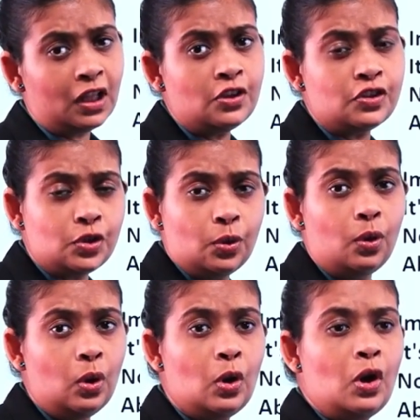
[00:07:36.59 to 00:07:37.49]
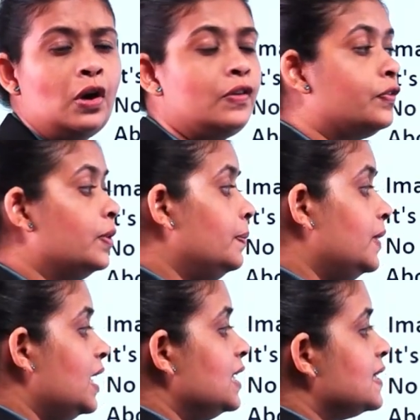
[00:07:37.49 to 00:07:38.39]
So from
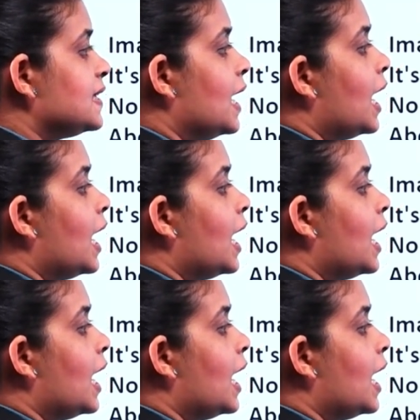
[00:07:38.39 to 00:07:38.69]
this,